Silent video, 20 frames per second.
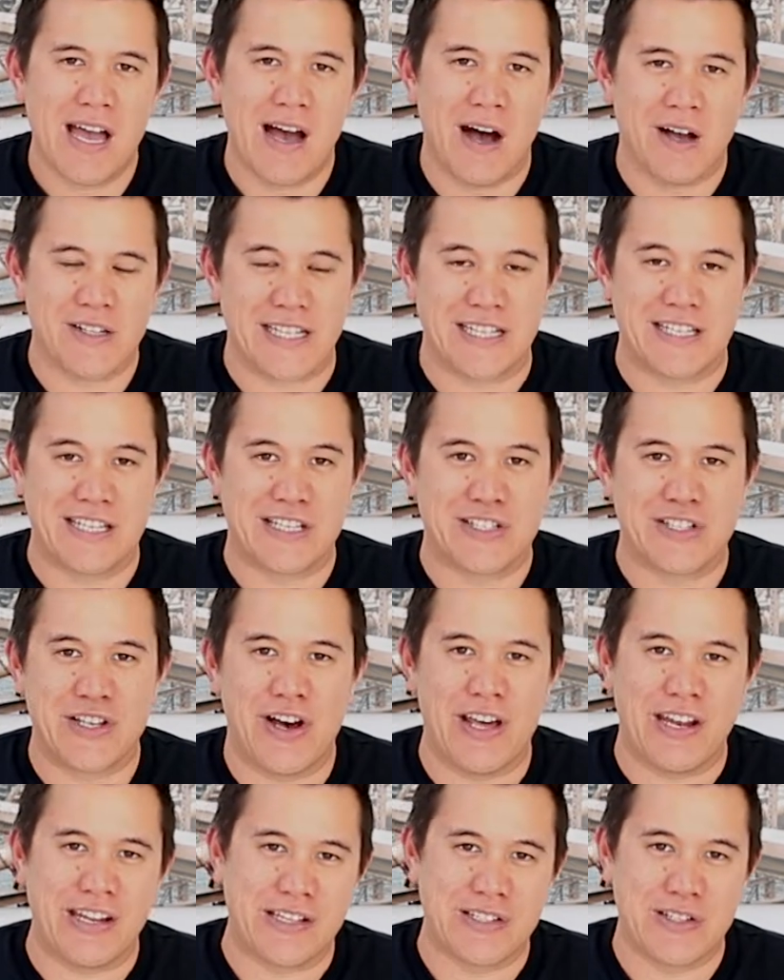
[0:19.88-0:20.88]
I was actually
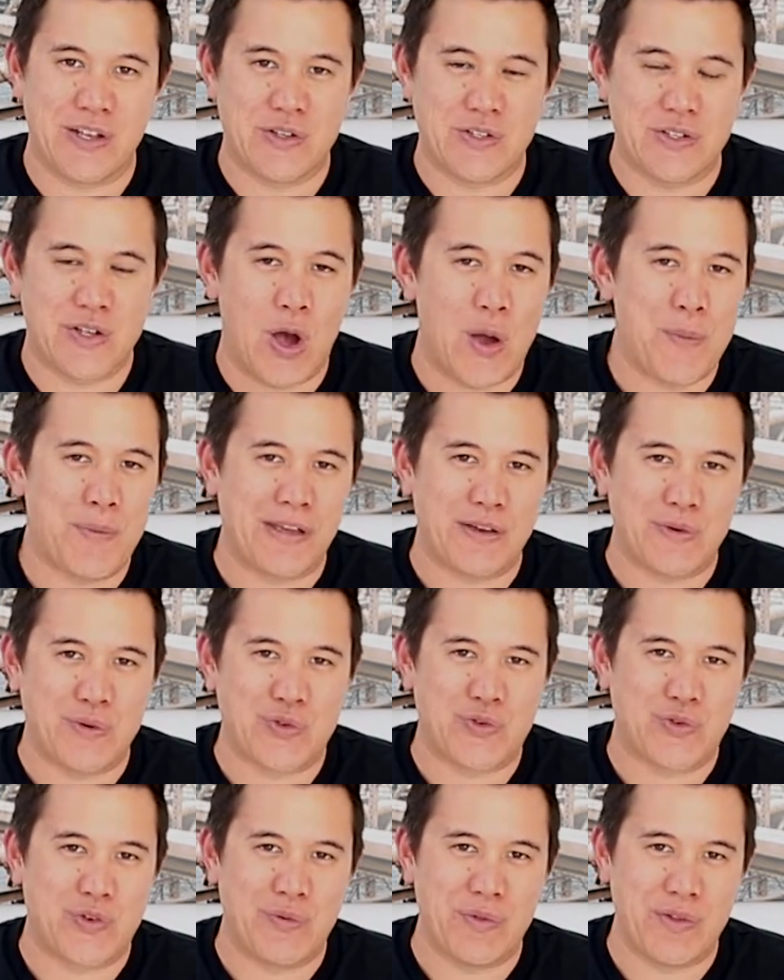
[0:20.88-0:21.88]
excited because I was hoping it
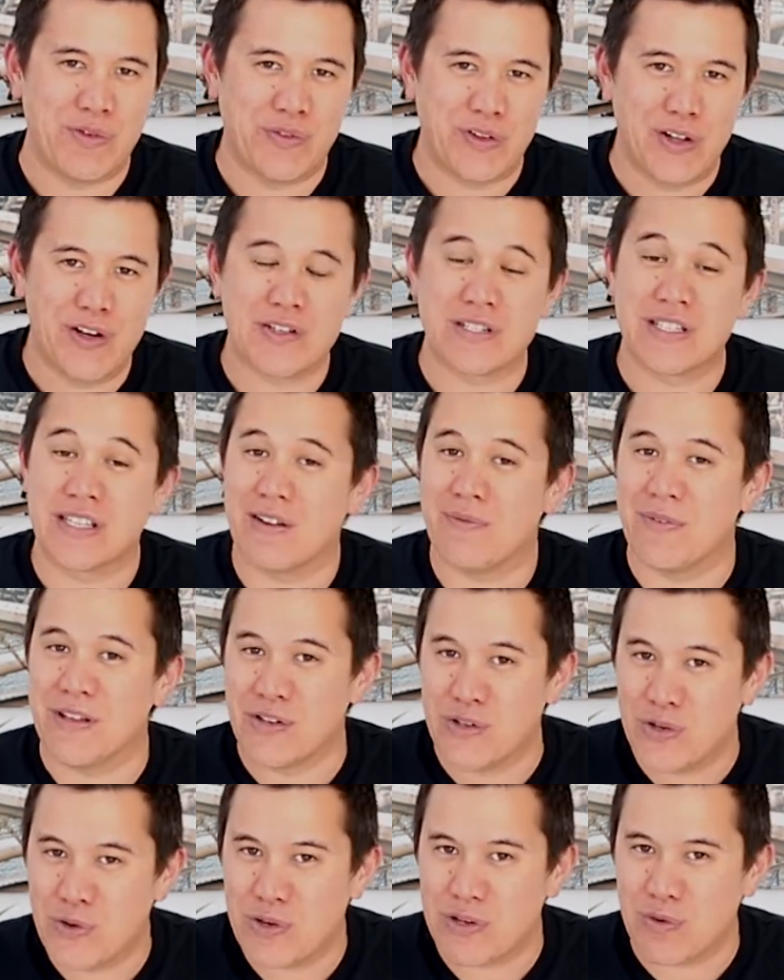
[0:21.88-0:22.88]
was from the vlogs that I've
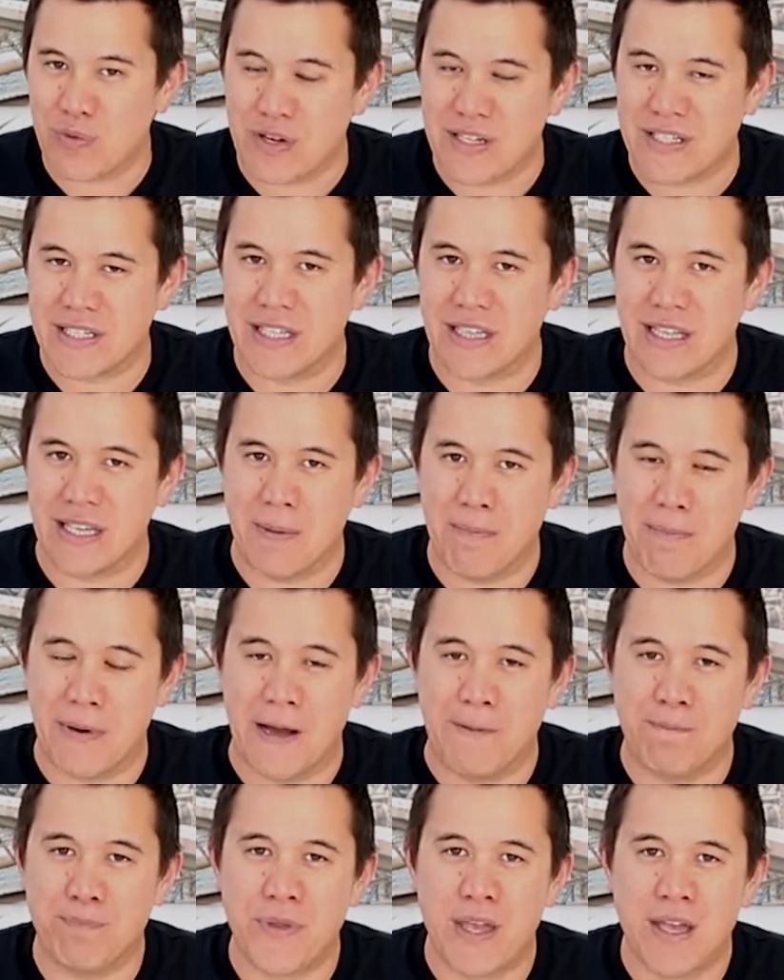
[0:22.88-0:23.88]
been doing recently,
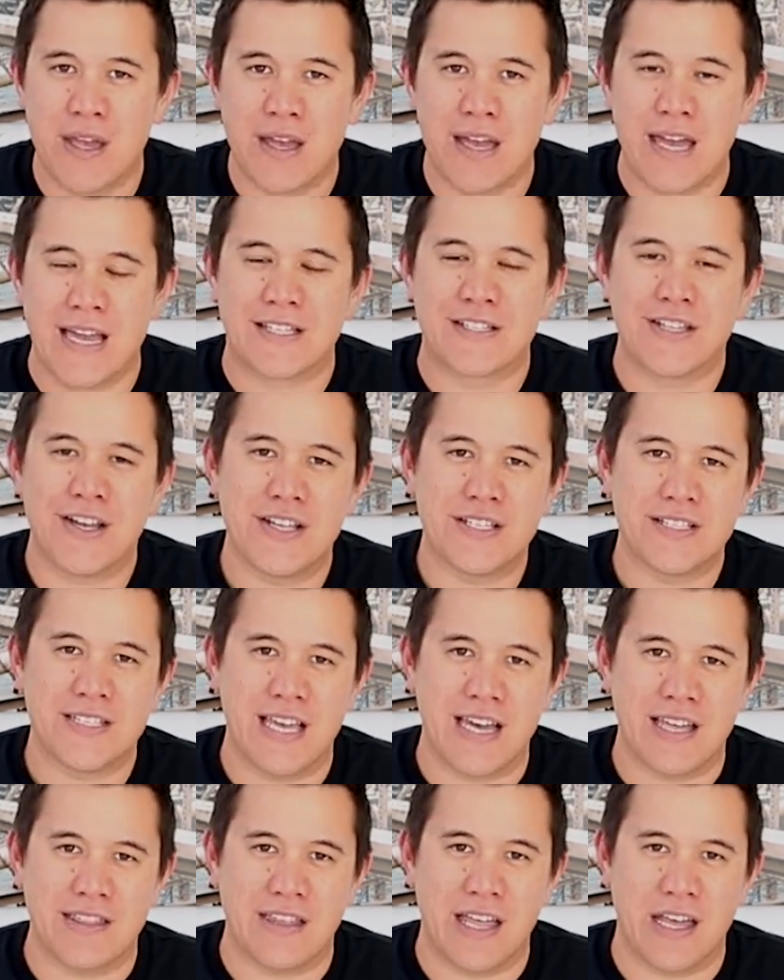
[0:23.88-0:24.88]
but it turns
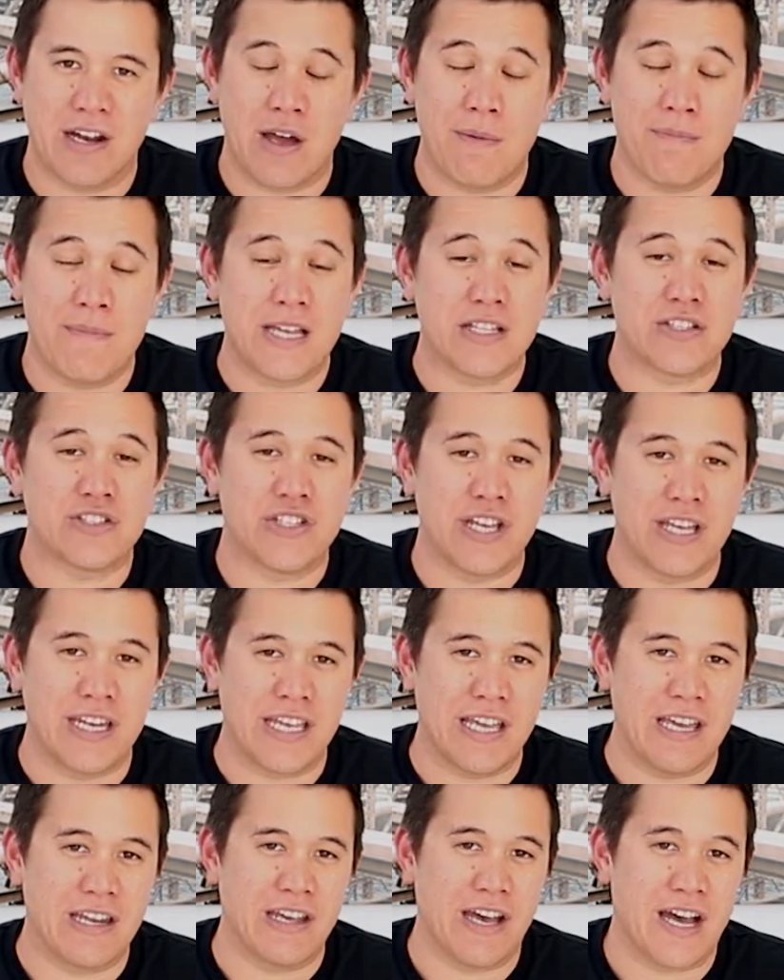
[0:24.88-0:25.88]
out that I met
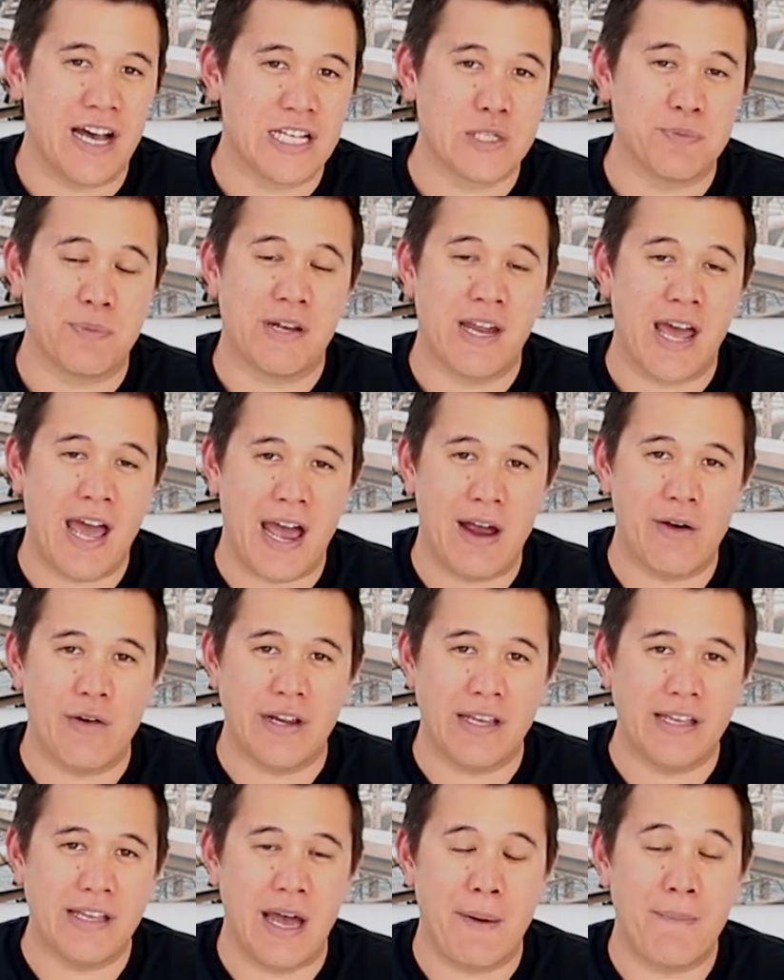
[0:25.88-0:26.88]
Jenny and her husband
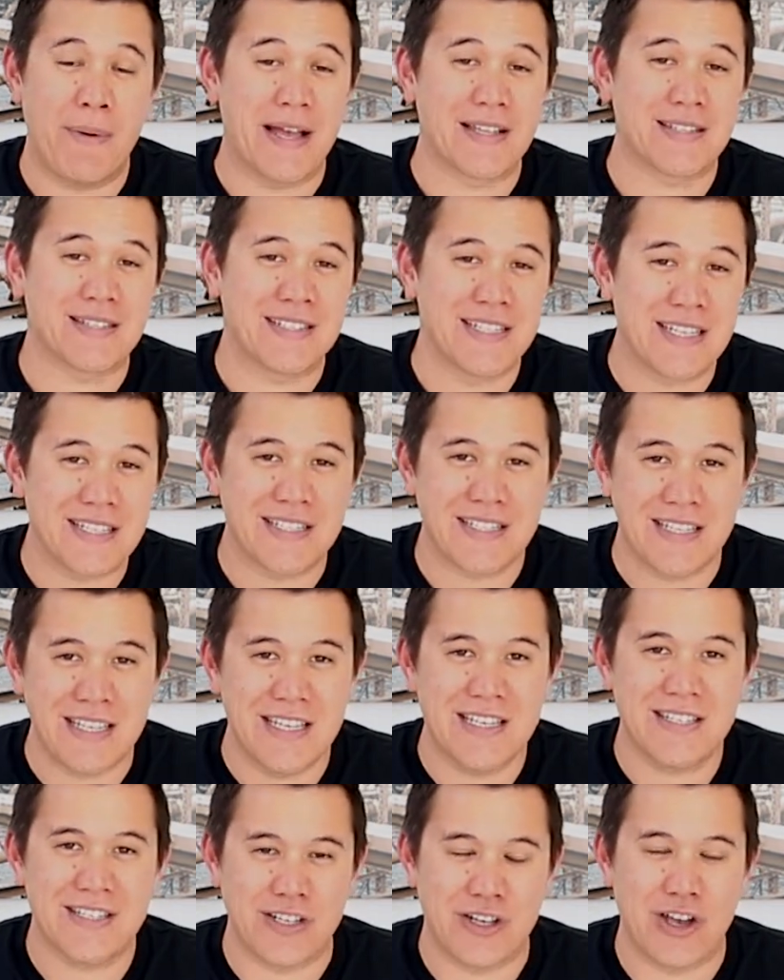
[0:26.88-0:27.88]
Harry about 6
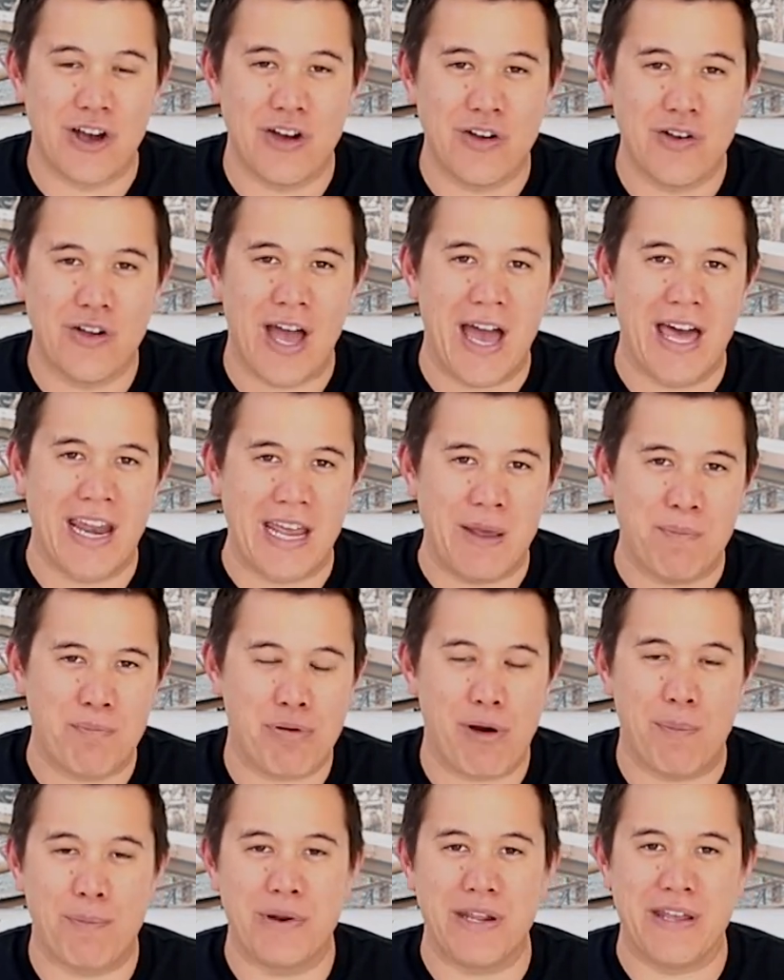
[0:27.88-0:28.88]
years ago at a
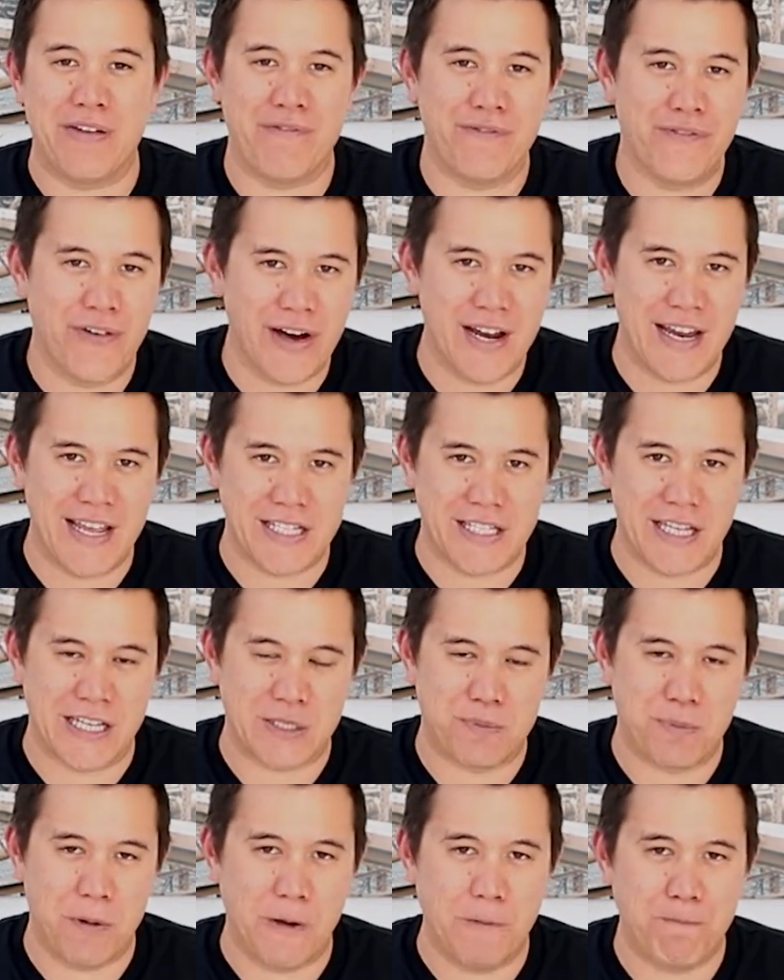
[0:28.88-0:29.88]
property and finance
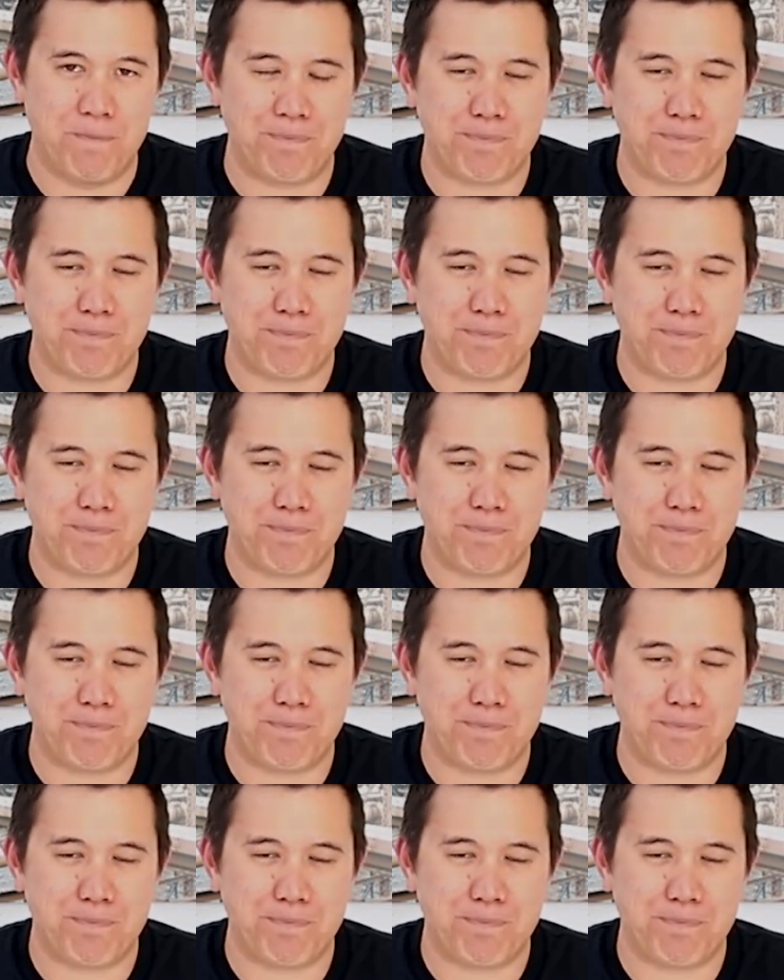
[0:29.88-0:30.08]
expo.